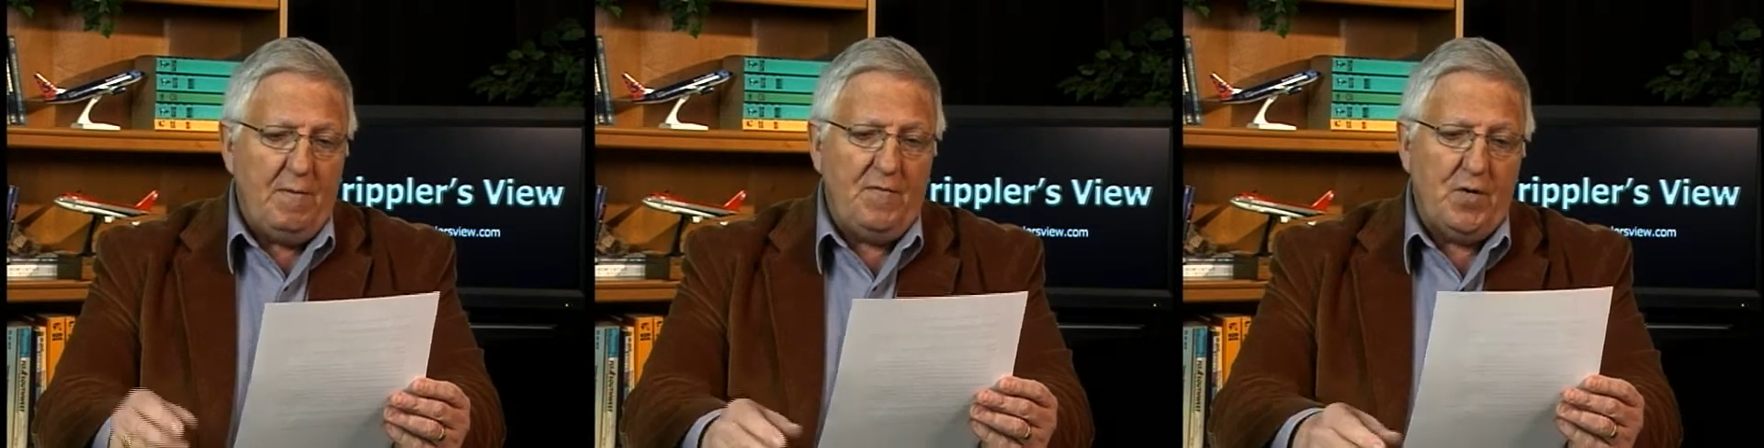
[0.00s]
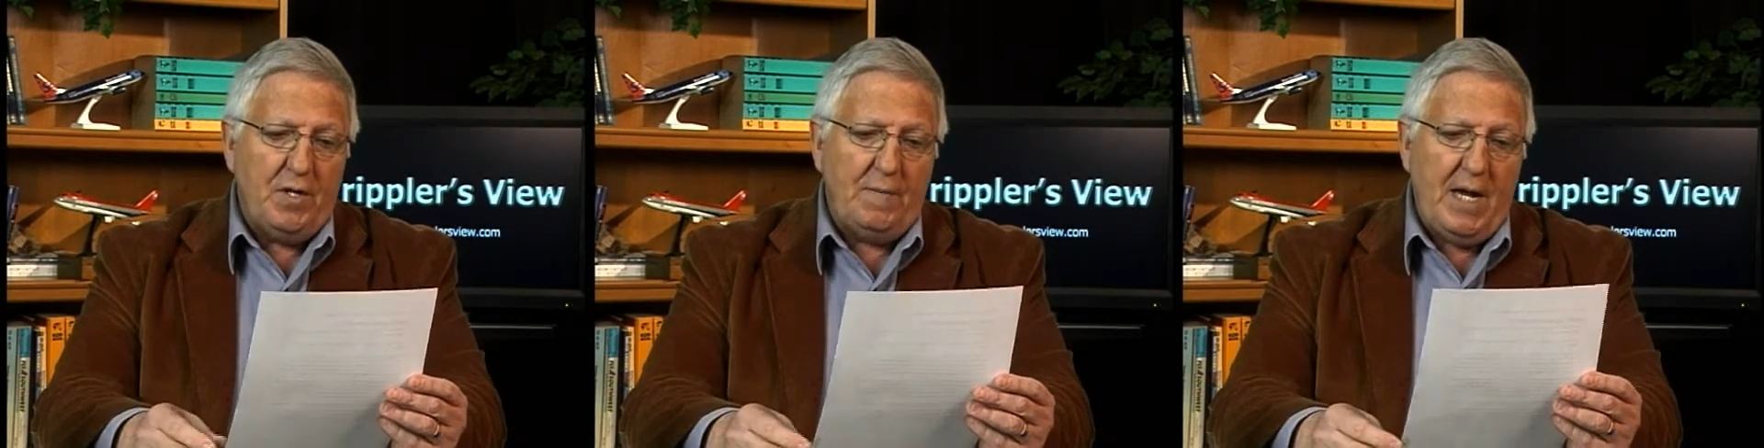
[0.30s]

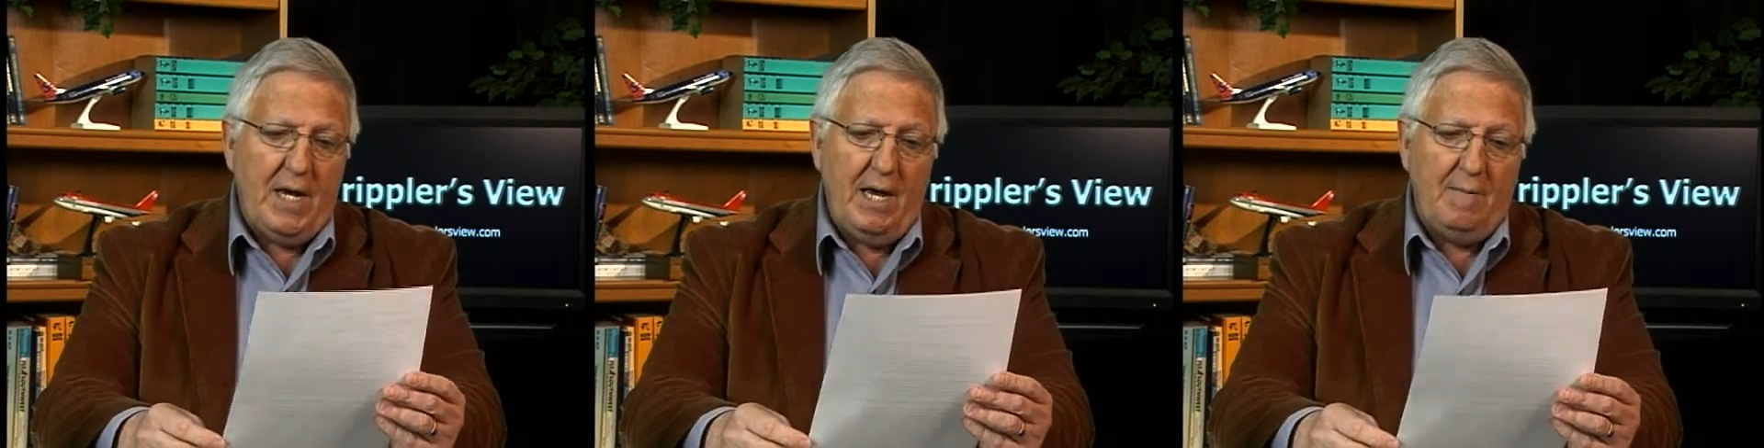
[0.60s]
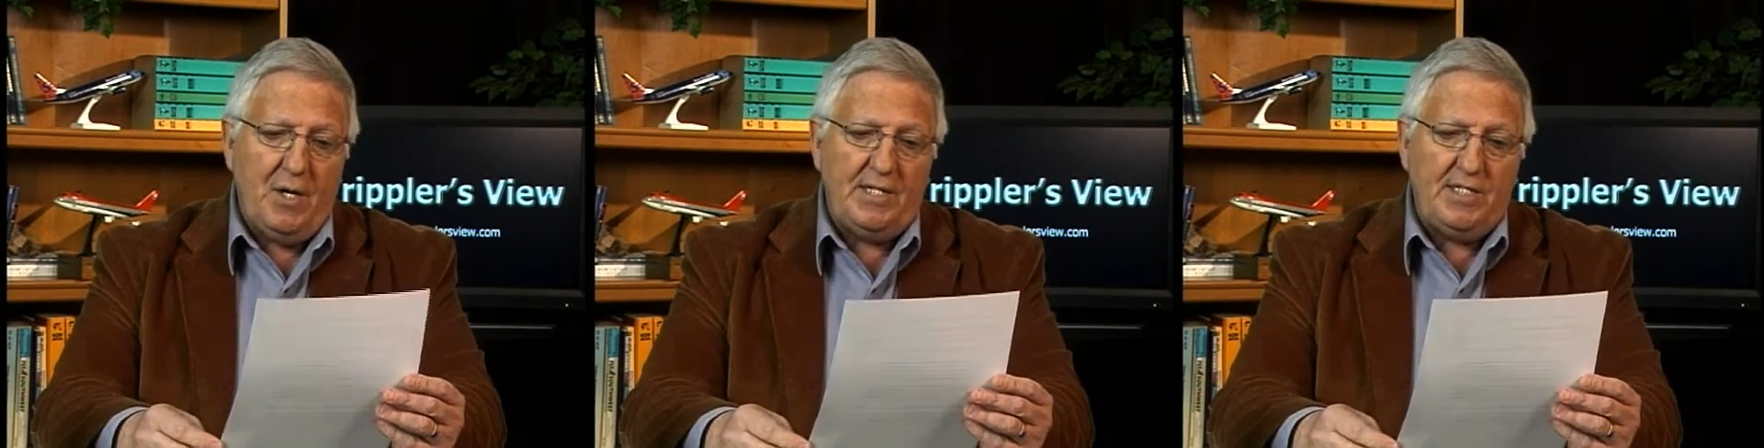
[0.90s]
before the pilot came
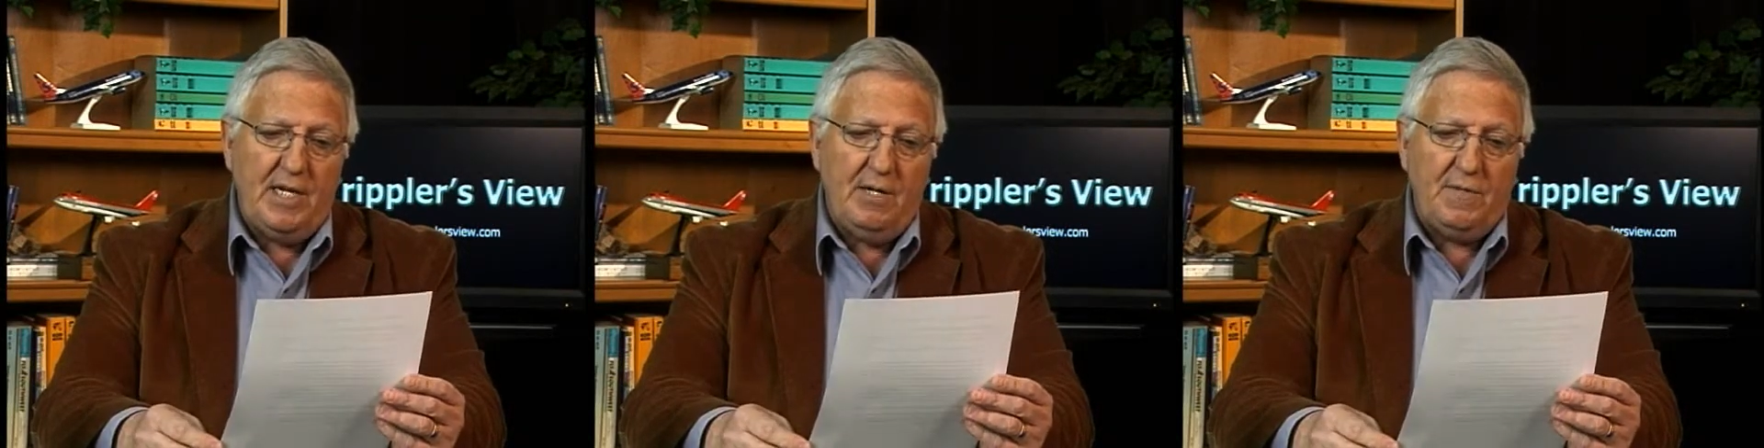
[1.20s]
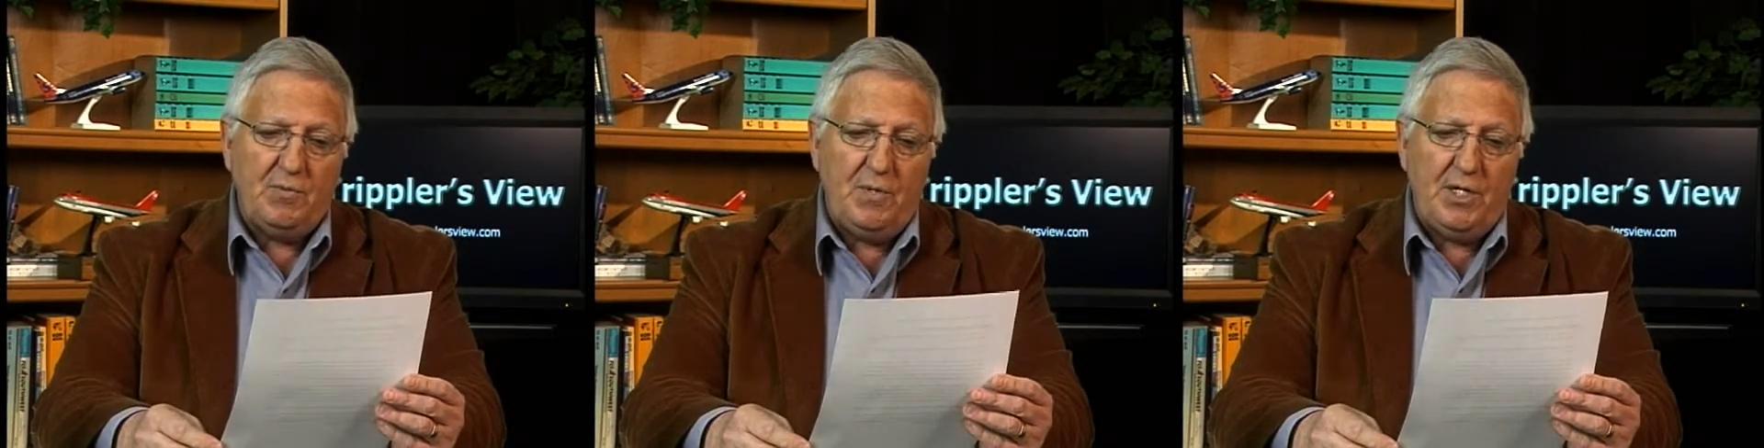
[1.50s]
on and said he
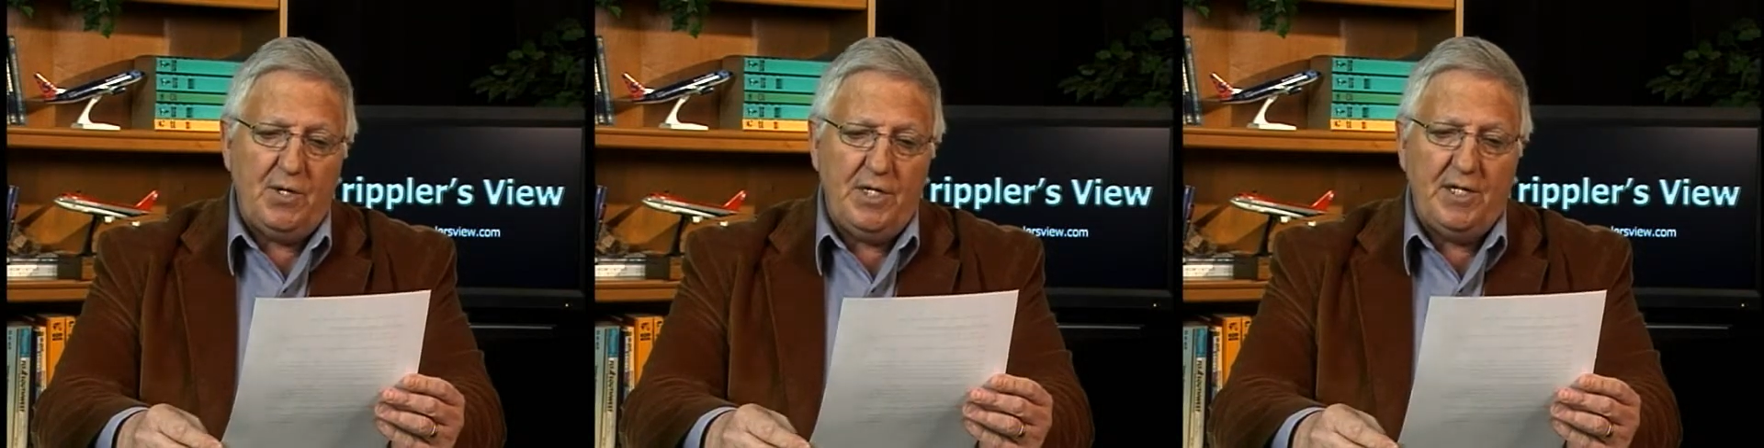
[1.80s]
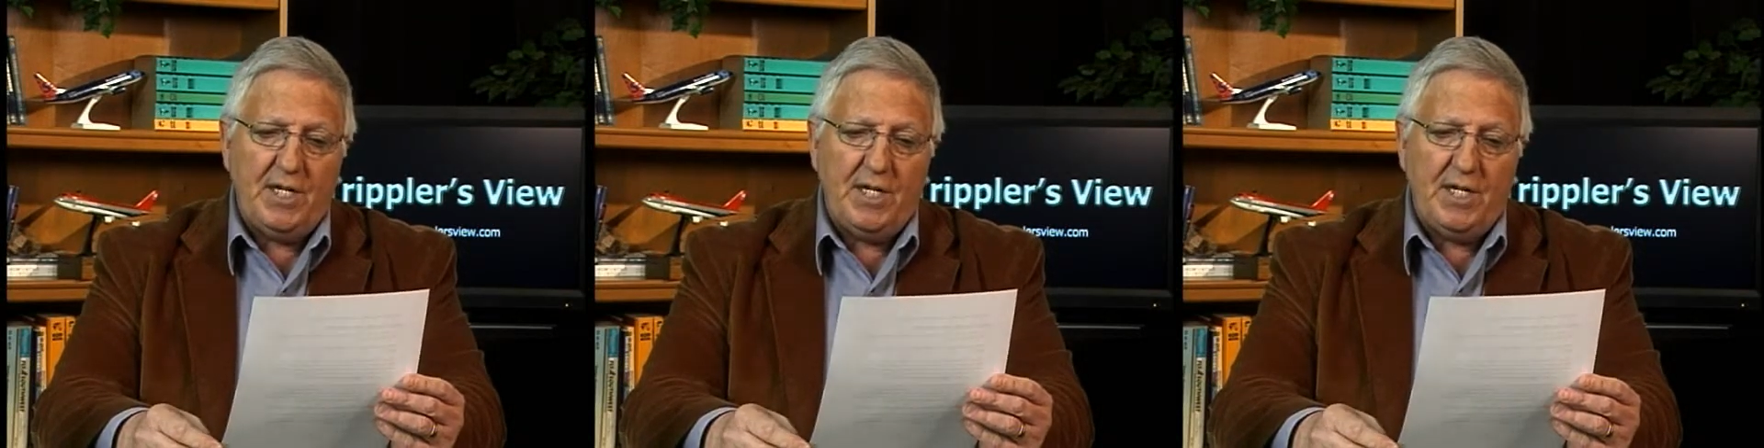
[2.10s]
was returning to